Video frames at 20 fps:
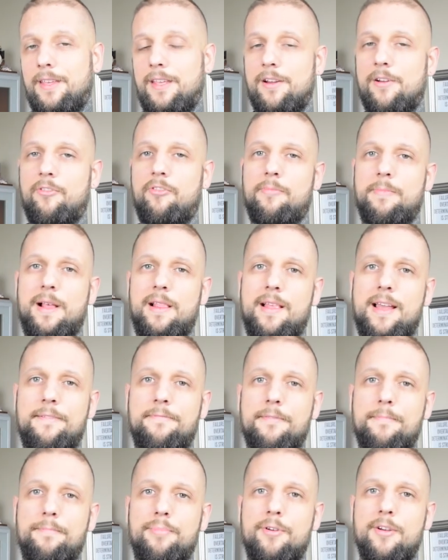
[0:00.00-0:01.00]
years of my
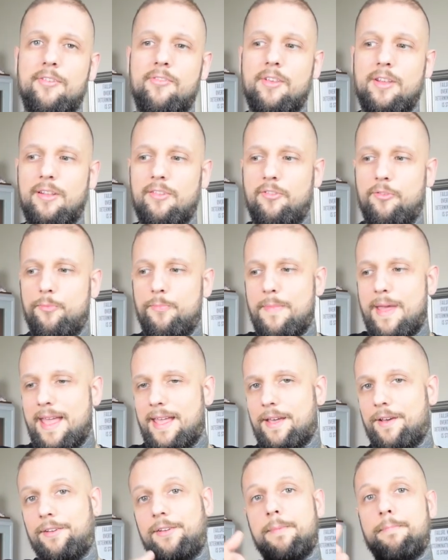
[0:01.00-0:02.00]
life in prison to
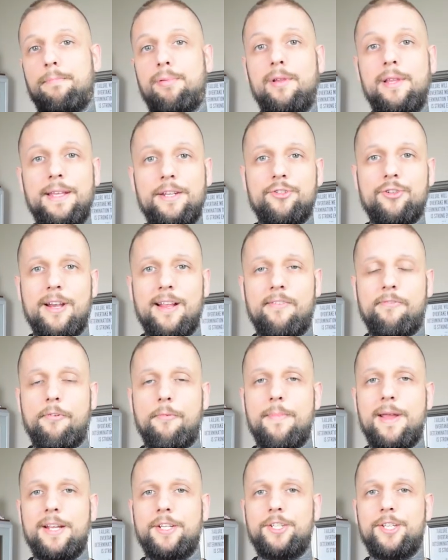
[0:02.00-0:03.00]
make a complete
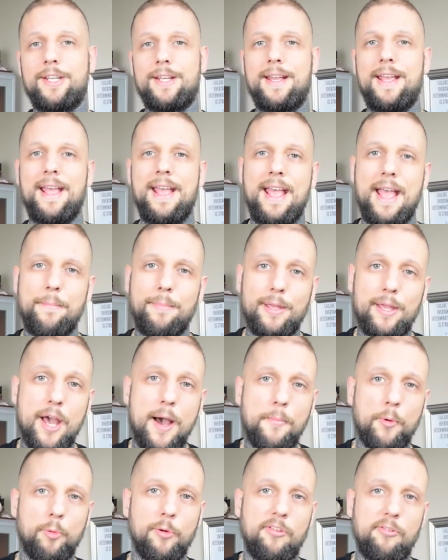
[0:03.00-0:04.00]
transformation and
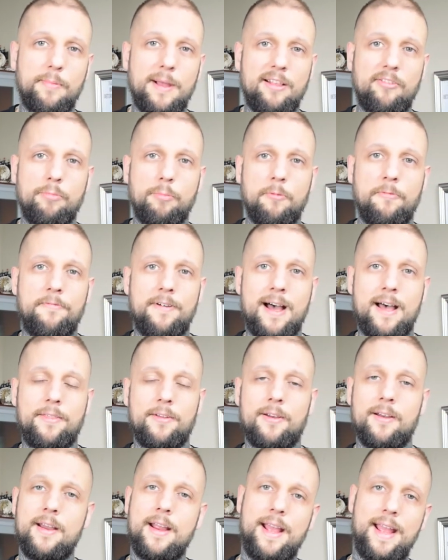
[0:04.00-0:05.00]
become a responsible
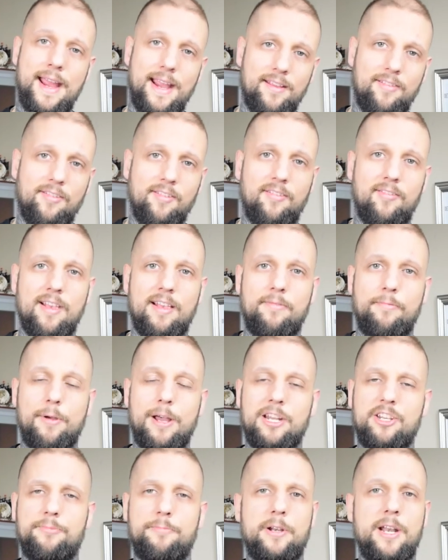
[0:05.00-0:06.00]
father and successful
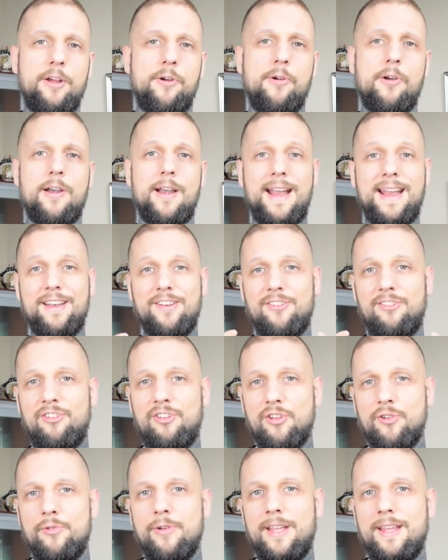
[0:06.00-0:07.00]
entrepreneur and
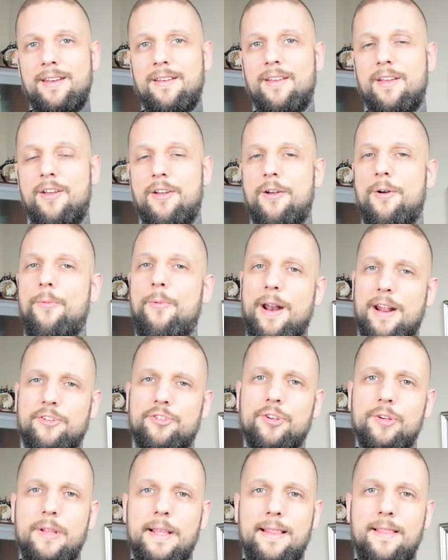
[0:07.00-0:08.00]
doing what I
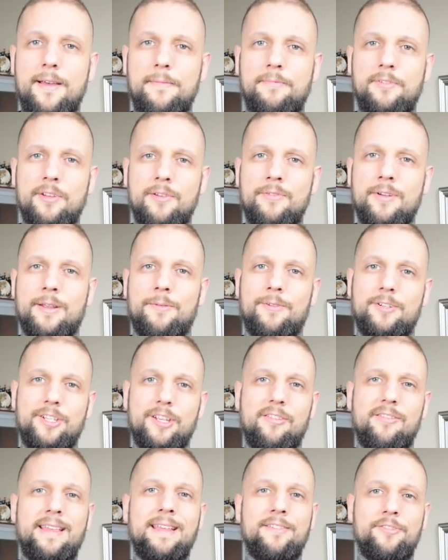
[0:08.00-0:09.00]
truly love doing, which
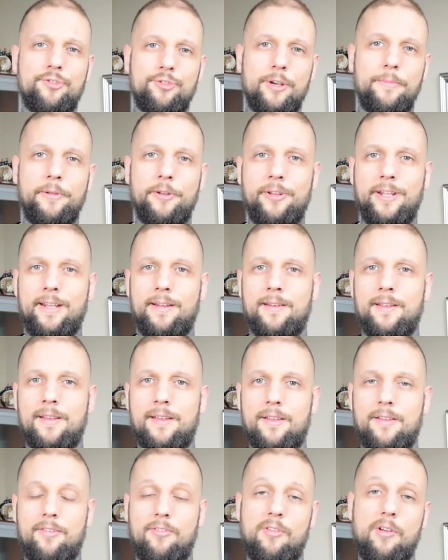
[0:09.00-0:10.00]
is contributing.
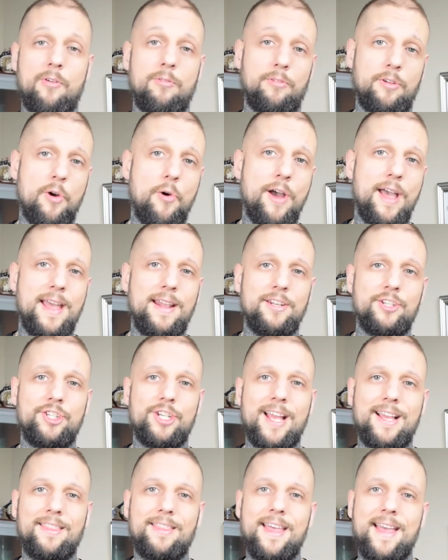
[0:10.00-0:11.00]
So go ahead and
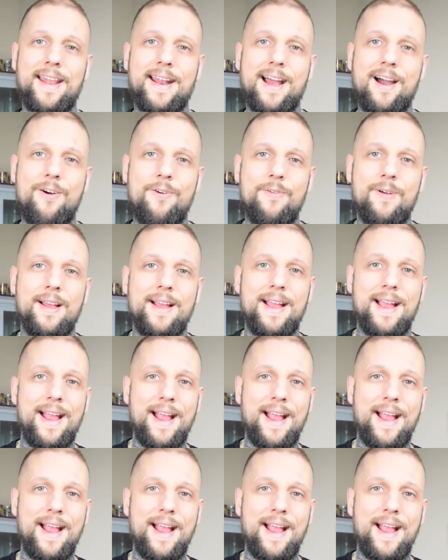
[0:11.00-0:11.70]
check that out.